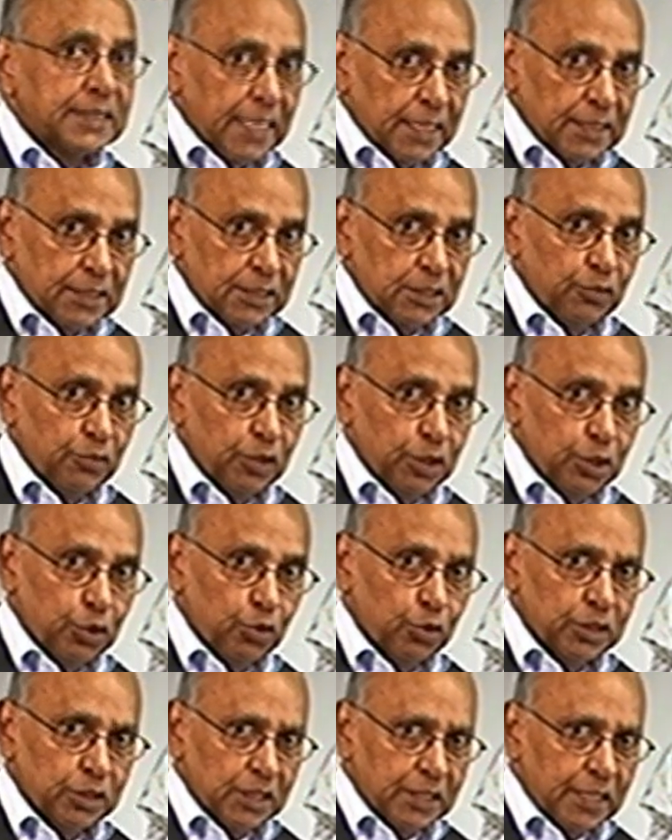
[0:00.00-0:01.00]
test
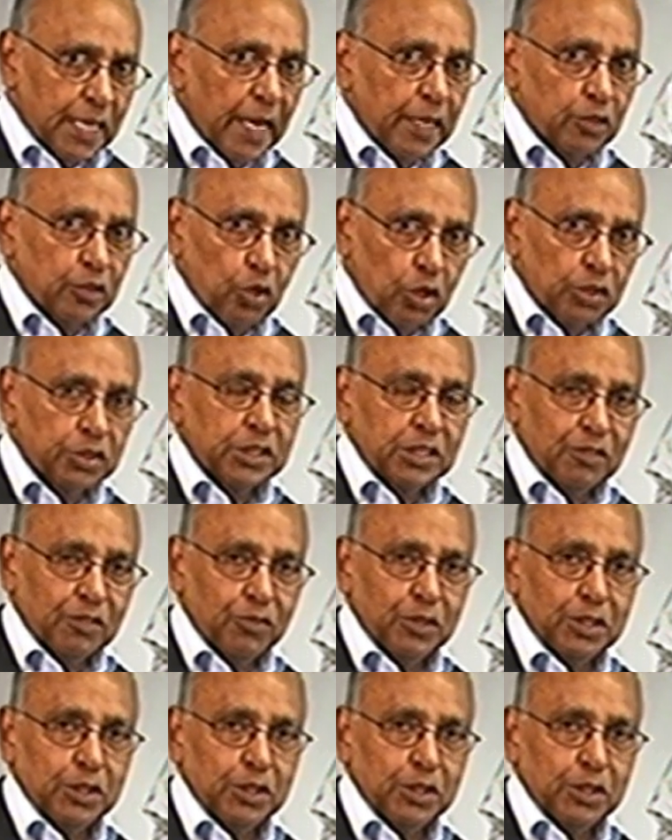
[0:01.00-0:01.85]
videos, the diagnostic